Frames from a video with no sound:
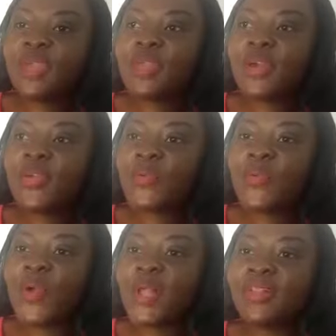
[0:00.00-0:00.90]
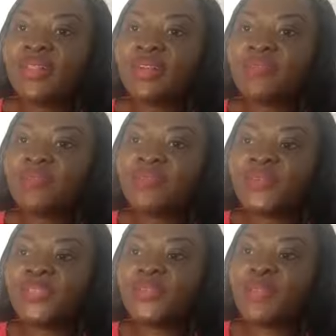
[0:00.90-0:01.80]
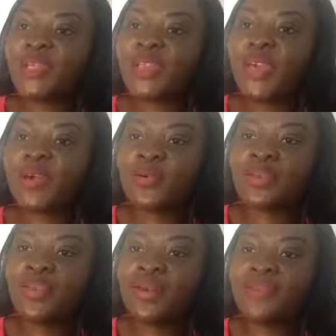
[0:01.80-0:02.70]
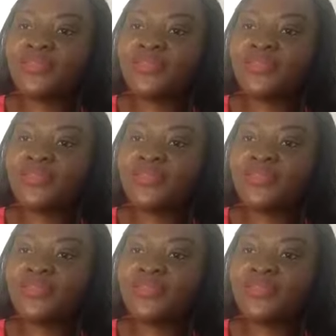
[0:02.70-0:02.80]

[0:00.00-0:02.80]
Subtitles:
and welcome to Mental Health Life.